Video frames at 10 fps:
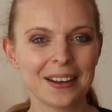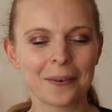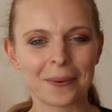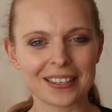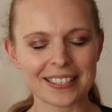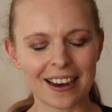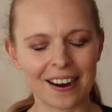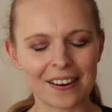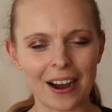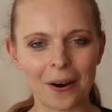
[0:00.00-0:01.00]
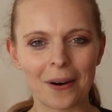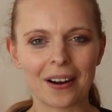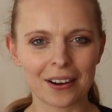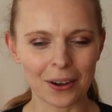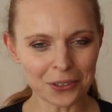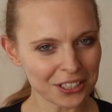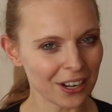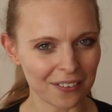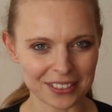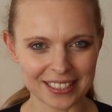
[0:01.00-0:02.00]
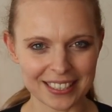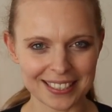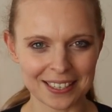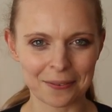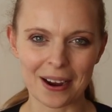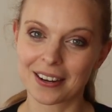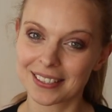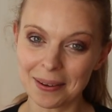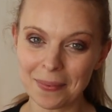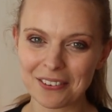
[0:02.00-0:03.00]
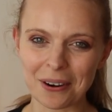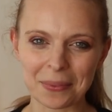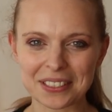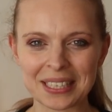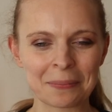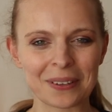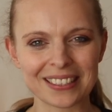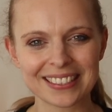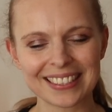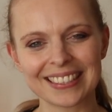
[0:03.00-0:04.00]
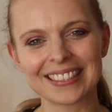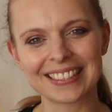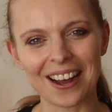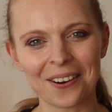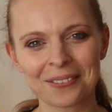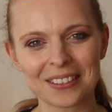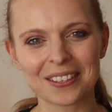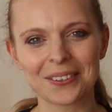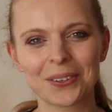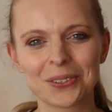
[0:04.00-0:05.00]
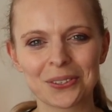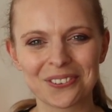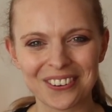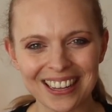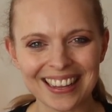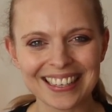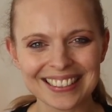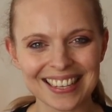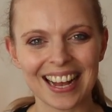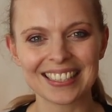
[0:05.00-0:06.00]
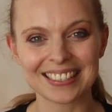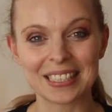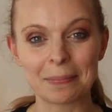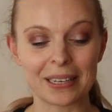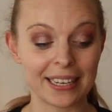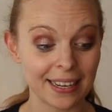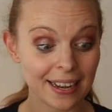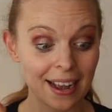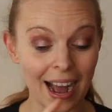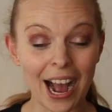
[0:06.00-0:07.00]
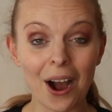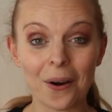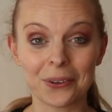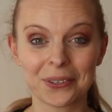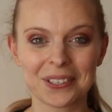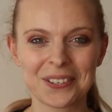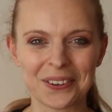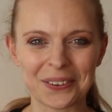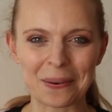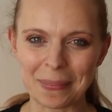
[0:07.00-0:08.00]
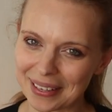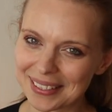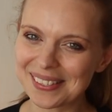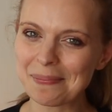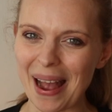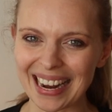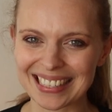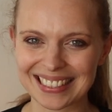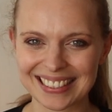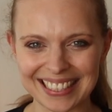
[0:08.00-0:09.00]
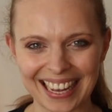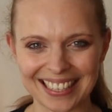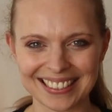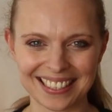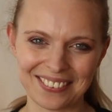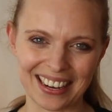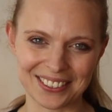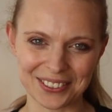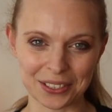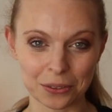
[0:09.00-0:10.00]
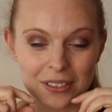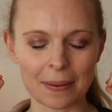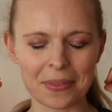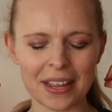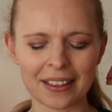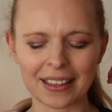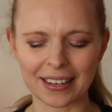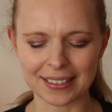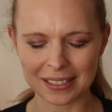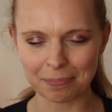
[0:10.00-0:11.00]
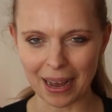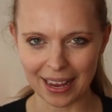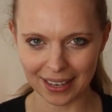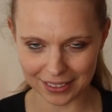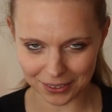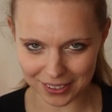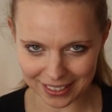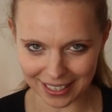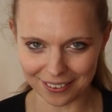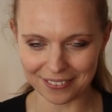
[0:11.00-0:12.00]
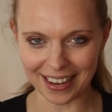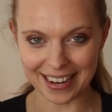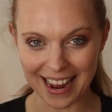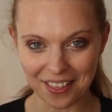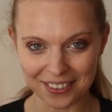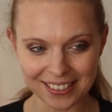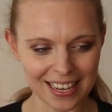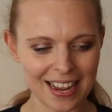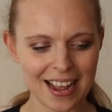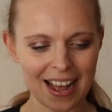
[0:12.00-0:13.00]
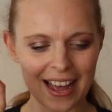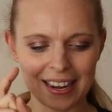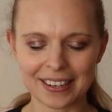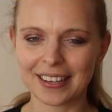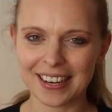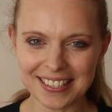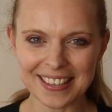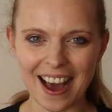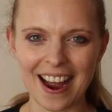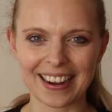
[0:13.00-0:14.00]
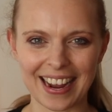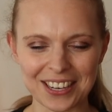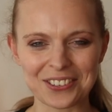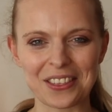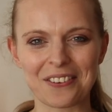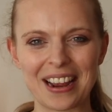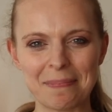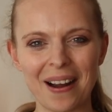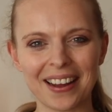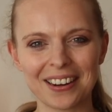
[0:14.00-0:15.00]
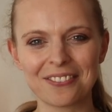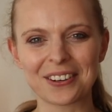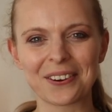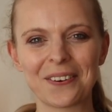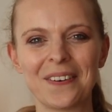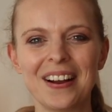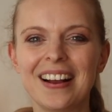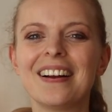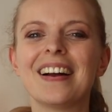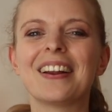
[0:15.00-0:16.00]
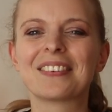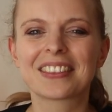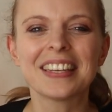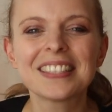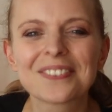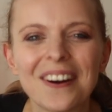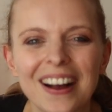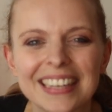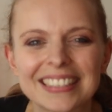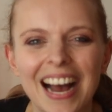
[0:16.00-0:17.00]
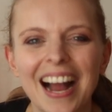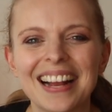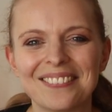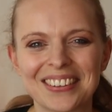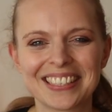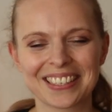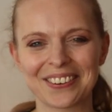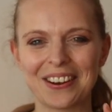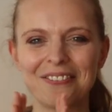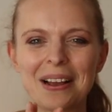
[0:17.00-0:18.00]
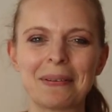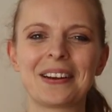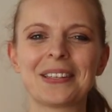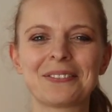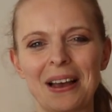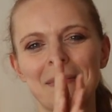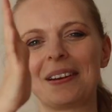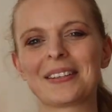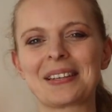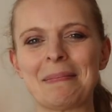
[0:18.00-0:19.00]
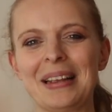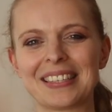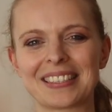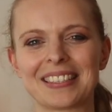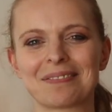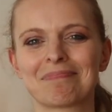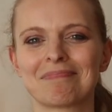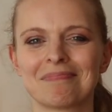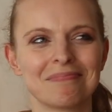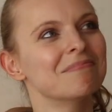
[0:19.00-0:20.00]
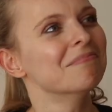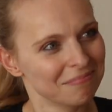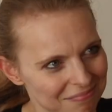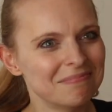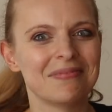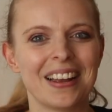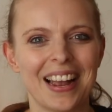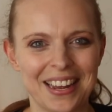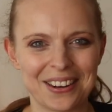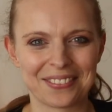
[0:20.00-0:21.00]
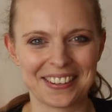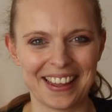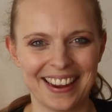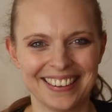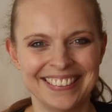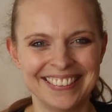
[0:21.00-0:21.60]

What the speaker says: which are our coaching conversation where someone from the team will sit down with you to really discuss deeply how you can turn your biggest passions, talents and values into something that inspires yourself and others. And is the ARC actually the right partner for you? And with these words, I am wishing you a fabulous, amazing end of the day.